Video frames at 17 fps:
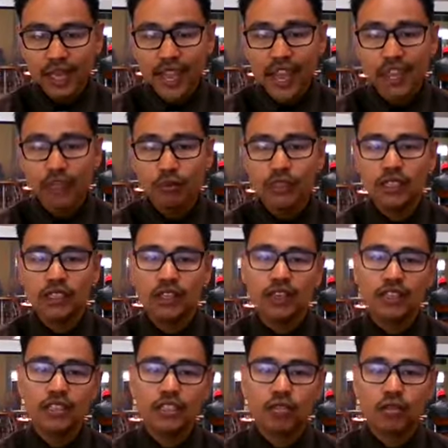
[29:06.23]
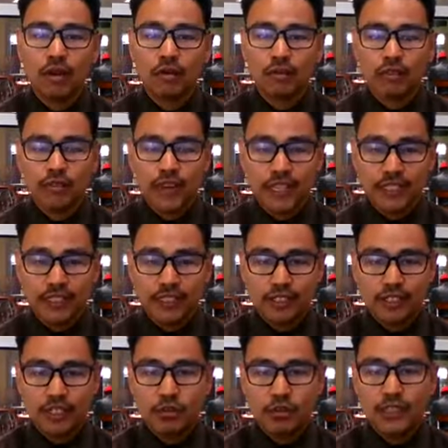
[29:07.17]
And when you log on to
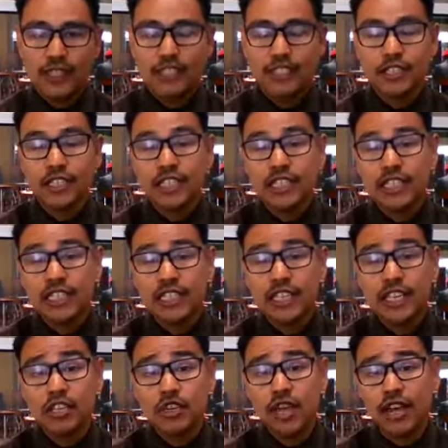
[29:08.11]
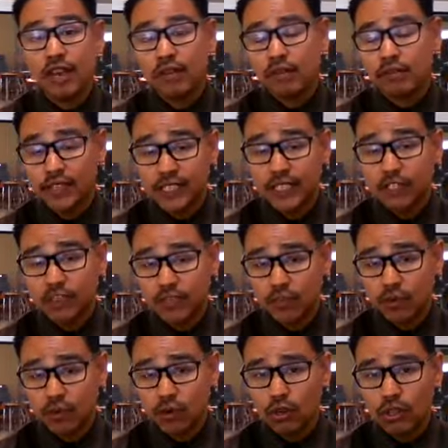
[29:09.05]
WebAdvisor, you would either see that you have a financial aid
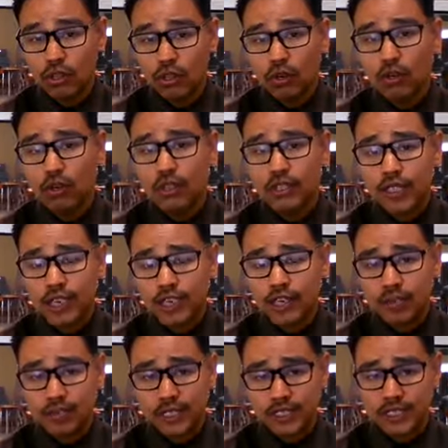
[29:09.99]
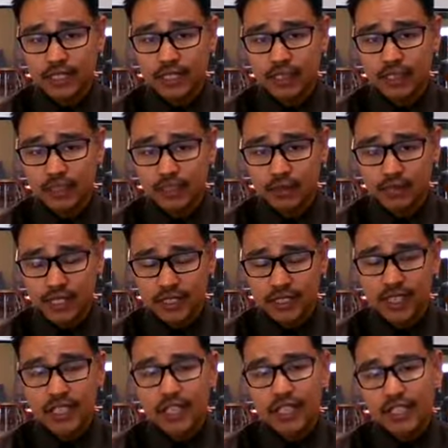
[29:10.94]
award or that you're missing
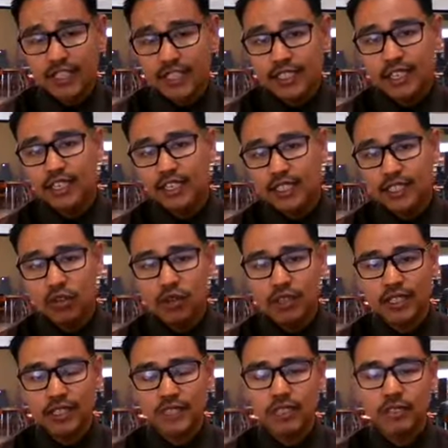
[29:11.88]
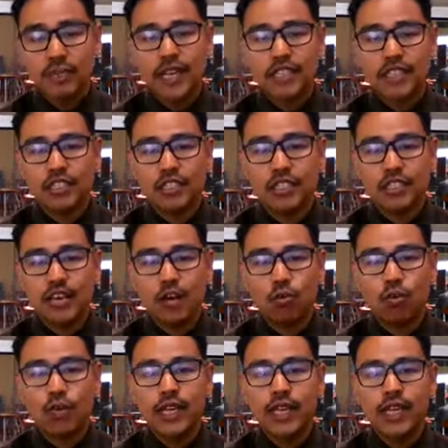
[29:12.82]
documents. The second thing you want to do is make sure
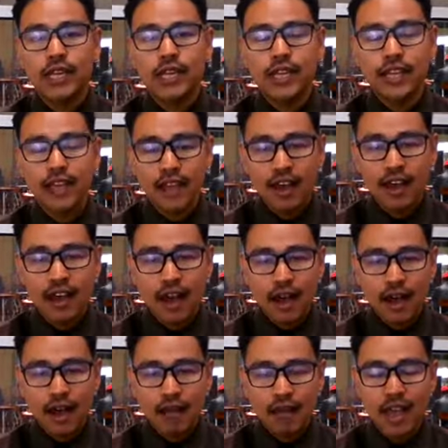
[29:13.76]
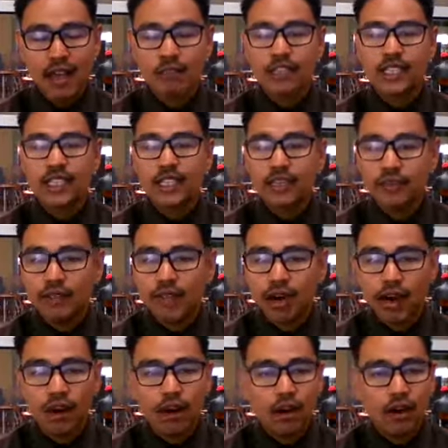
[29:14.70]
that we have received
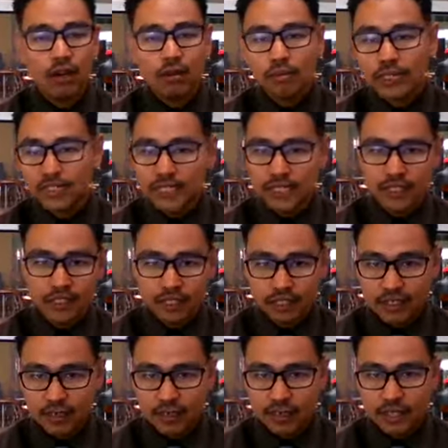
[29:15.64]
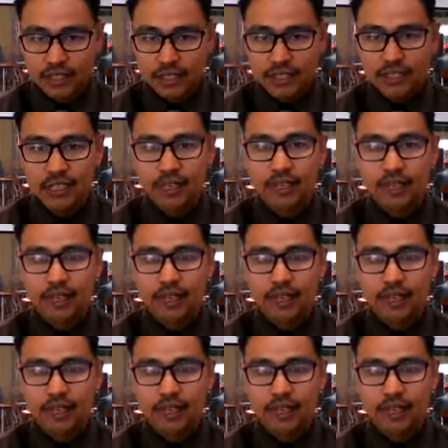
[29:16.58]
all missing documents.